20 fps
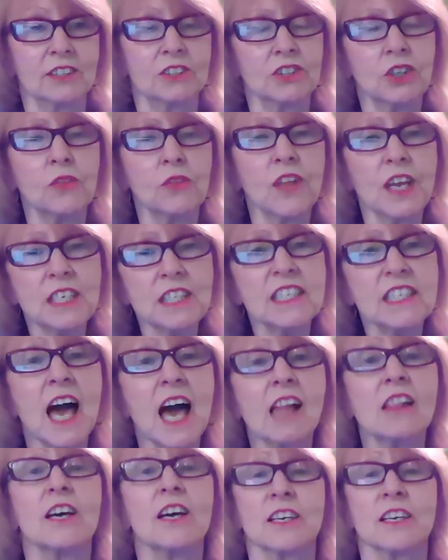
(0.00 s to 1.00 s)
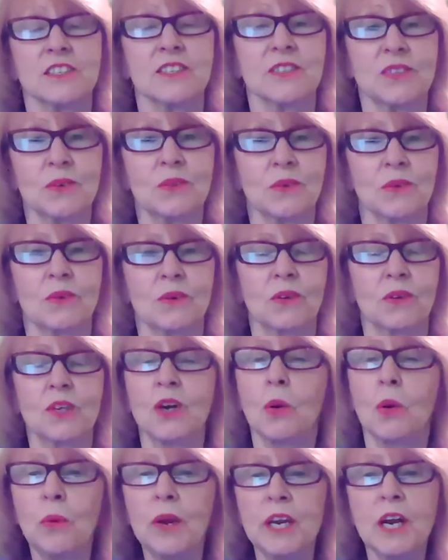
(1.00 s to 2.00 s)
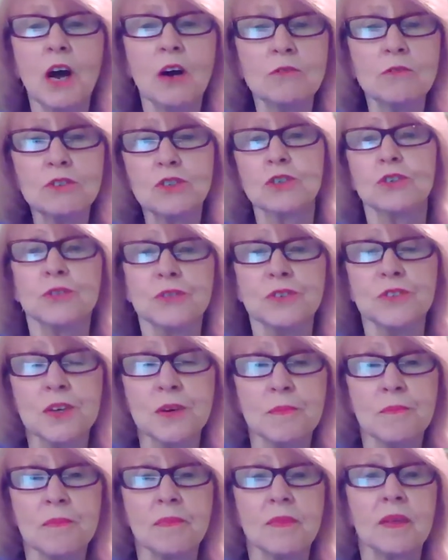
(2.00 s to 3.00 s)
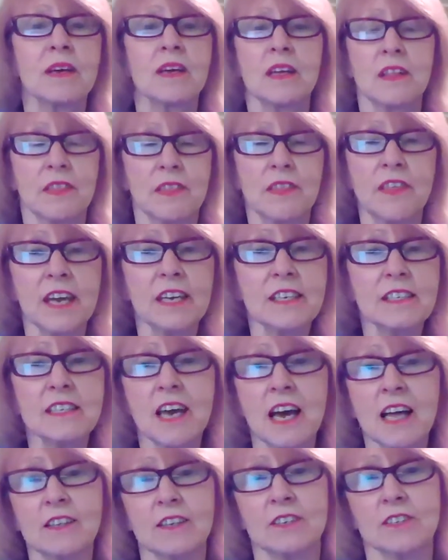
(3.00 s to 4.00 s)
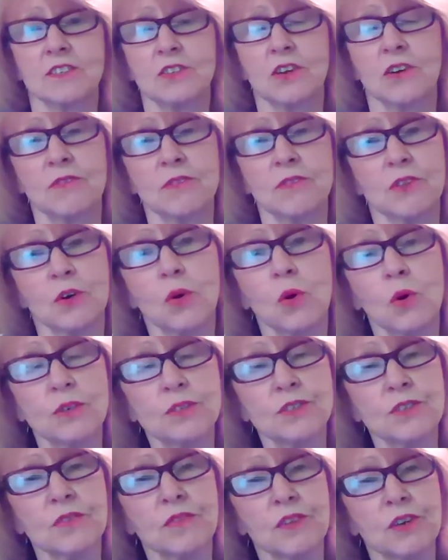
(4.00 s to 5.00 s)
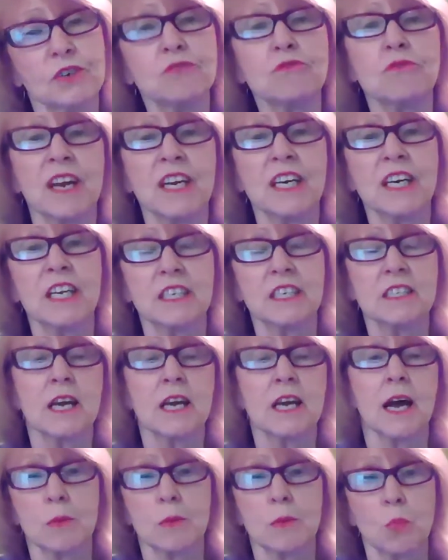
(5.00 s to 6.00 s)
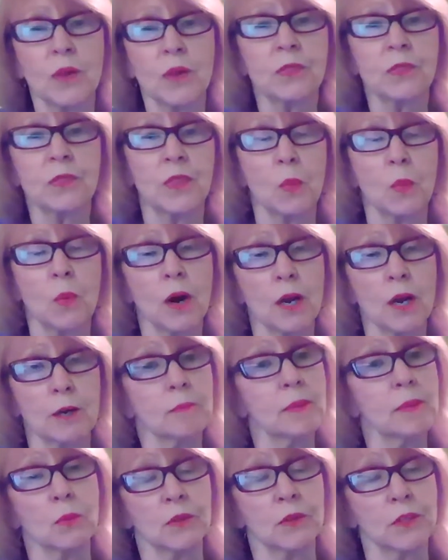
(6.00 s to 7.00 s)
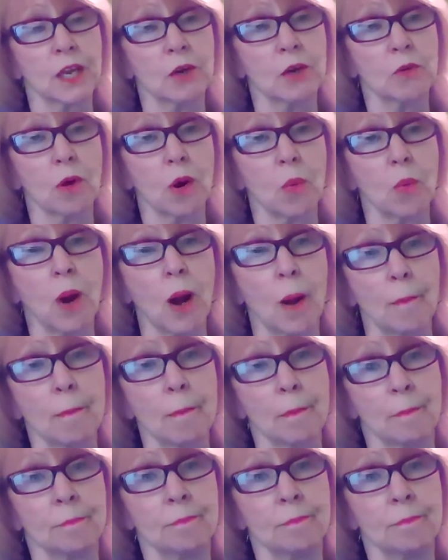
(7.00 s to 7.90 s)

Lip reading: So they tell us, we don't choose them. They tell us over the course of their training time what they want to be when they grow up.